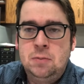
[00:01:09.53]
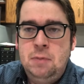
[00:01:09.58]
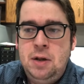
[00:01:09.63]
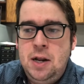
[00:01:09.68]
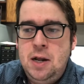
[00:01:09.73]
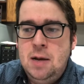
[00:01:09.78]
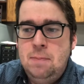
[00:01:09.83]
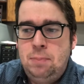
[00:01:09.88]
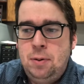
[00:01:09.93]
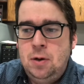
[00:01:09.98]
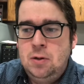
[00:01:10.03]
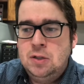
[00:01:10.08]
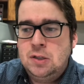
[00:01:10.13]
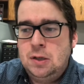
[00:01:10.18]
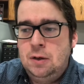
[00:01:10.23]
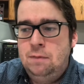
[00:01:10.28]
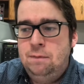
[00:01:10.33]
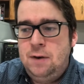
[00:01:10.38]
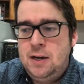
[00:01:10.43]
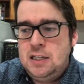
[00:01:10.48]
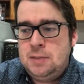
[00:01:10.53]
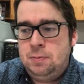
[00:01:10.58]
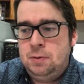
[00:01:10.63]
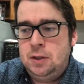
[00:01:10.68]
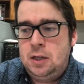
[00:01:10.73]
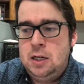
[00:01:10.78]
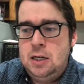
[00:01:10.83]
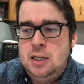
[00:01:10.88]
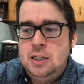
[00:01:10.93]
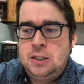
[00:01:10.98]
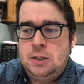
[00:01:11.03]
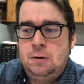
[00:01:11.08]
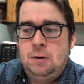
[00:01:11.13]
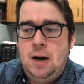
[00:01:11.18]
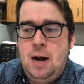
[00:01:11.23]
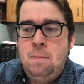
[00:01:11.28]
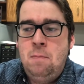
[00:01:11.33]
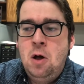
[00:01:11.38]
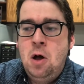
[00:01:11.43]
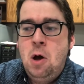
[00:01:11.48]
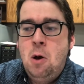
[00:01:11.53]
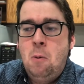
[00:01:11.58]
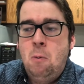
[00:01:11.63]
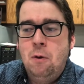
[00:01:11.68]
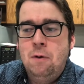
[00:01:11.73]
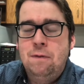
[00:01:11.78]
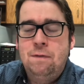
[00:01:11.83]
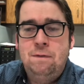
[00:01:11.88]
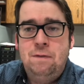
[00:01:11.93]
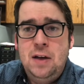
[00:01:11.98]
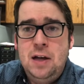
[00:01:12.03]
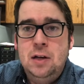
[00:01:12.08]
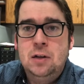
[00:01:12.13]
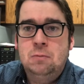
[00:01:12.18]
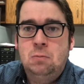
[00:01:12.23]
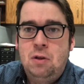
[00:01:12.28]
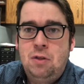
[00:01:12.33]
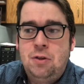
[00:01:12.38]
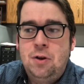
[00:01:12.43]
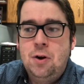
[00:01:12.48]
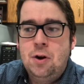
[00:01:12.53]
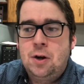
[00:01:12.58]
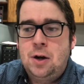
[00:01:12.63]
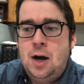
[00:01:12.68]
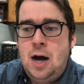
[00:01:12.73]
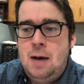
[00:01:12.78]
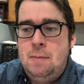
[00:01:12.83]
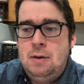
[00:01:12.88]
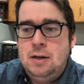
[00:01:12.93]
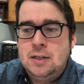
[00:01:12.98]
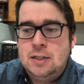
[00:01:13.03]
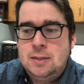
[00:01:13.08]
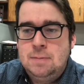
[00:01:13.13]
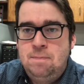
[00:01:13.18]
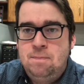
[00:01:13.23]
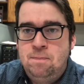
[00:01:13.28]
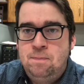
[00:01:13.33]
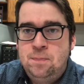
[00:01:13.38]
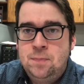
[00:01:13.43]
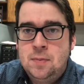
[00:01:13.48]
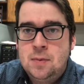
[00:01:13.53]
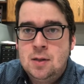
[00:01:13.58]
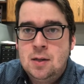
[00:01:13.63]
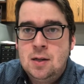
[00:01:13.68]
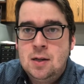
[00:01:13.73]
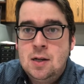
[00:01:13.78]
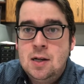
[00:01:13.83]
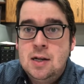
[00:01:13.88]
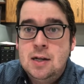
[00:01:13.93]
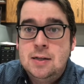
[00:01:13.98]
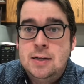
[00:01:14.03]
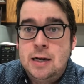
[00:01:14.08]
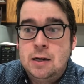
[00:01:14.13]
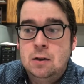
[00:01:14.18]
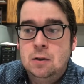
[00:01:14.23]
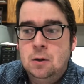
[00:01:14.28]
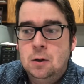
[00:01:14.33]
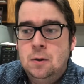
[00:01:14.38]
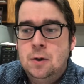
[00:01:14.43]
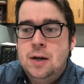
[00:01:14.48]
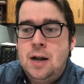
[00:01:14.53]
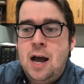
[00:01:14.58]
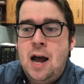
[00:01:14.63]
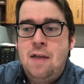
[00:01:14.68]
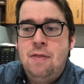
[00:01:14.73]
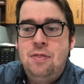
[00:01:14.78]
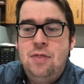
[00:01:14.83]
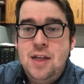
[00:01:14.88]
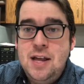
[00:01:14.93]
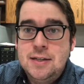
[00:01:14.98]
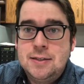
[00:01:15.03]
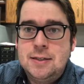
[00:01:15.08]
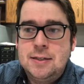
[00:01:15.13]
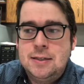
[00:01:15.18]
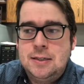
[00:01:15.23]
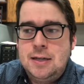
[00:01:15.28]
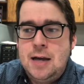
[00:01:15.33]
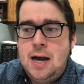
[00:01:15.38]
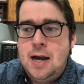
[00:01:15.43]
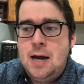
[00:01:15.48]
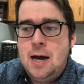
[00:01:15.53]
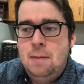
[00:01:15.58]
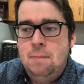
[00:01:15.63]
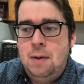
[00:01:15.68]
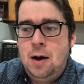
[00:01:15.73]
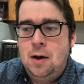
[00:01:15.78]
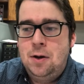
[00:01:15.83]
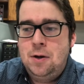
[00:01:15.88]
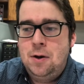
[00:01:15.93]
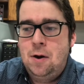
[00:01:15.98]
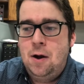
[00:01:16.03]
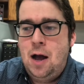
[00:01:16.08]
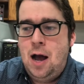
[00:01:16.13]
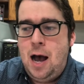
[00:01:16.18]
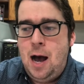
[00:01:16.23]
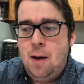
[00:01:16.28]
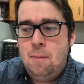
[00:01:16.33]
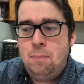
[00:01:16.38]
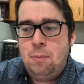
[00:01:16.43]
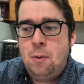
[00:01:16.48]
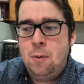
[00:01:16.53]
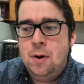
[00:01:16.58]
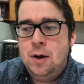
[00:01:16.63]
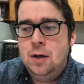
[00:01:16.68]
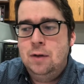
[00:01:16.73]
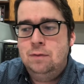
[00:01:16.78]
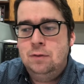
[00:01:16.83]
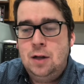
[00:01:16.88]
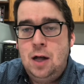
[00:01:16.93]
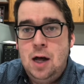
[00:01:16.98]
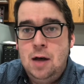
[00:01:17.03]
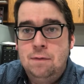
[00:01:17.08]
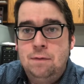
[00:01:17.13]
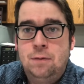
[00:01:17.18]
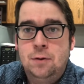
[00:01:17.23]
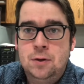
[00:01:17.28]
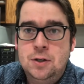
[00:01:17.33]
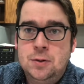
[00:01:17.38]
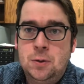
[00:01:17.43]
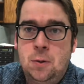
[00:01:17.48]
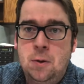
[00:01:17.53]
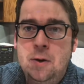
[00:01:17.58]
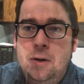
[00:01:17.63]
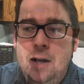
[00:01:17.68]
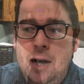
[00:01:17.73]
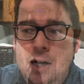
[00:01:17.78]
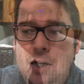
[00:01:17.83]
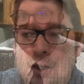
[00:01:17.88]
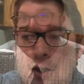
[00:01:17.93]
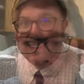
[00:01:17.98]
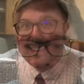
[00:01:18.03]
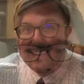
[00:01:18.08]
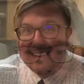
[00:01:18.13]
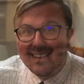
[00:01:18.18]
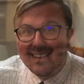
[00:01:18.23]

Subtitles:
media posts on Facebook and Instagram were filled with your comments. Taylor Lloyd had this to say about your outpouring of love for his ordination.